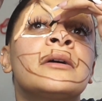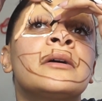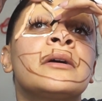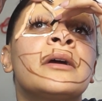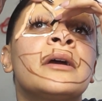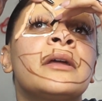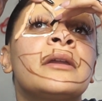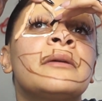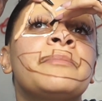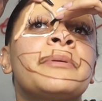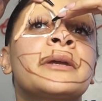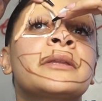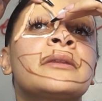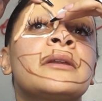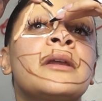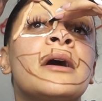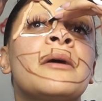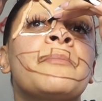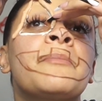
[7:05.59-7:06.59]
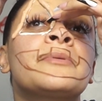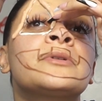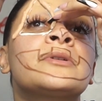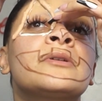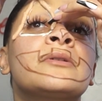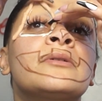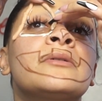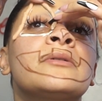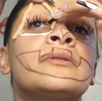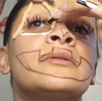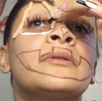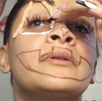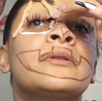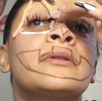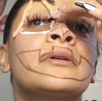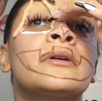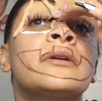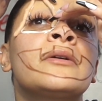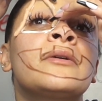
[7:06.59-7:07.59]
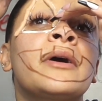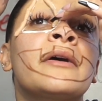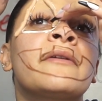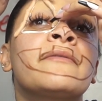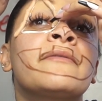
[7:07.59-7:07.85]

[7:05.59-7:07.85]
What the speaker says: and it picked it up. So there you have